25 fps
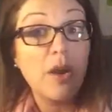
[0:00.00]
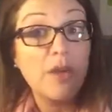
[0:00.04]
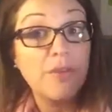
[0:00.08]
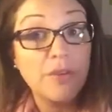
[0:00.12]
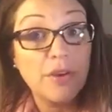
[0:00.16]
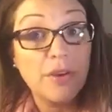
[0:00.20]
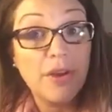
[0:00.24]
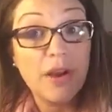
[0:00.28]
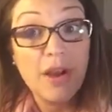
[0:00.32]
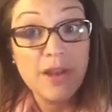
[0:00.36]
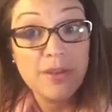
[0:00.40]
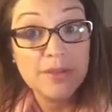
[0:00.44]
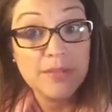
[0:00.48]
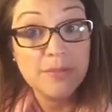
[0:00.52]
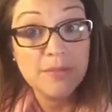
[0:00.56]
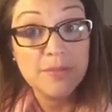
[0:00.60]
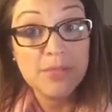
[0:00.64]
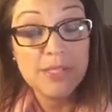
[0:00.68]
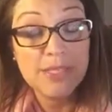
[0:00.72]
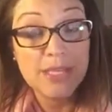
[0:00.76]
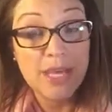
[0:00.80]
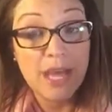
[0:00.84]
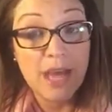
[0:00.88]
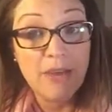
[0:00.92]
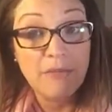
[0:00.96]
all their awesome
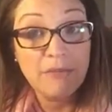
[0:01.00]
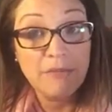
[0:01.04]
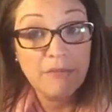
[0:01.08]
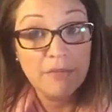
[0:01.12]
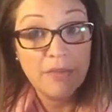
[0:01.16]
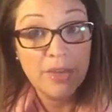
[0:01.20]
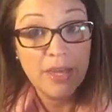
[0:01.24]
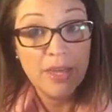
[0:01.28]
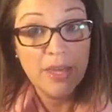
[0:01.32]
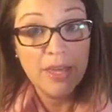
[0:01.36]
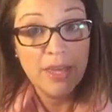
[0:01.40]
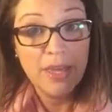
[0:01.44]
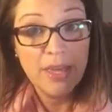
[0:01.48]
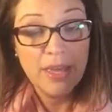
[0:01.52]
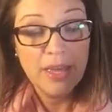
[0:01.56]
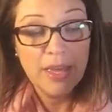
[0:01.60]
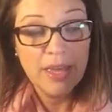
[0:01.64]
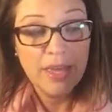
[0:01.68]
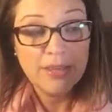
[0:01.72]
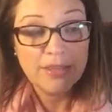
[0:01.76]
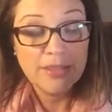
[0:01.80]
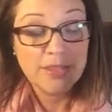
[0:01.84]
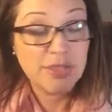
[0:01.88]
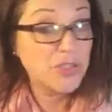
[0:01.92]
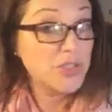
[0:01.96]
stuff
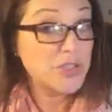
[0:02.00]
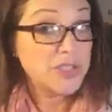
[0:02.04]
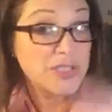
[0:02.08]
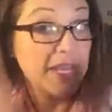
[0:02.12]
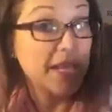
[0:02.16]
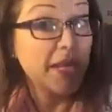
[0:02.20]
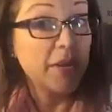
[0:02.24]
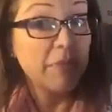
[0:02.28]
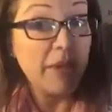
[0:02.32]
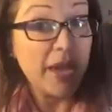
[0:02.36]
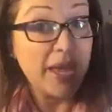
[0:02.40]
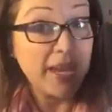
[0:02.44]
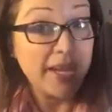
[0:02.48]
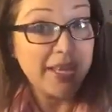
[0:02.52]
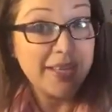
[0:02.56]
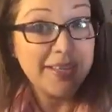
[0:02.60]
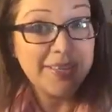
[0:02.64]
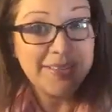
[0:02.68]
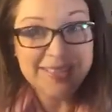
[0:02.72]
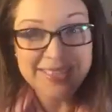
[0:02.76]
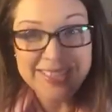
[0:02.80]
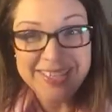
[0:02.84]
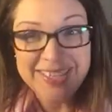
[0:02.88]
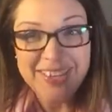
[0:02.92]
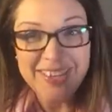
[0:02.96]
to just
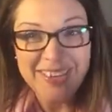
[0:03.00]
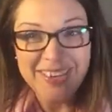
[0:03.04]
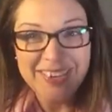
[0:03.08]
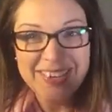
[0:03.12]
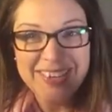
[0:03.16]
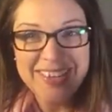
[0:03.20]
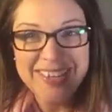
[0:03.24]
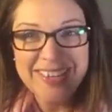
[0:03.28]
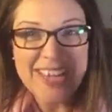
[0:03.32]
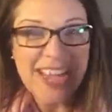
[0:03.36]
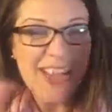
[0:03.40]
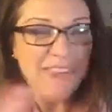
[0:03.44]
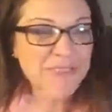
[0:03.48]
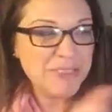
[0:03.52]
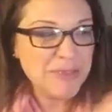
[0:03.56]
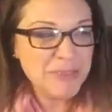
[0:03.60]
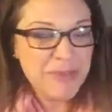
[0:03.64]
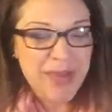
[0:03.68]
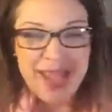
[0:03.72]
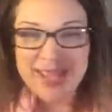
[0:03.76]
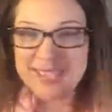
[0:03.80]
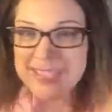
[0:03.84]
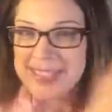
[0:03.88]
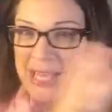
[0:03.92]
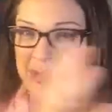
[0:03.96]
anybody. You know, you have to
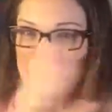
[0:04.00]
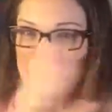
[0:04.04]
pass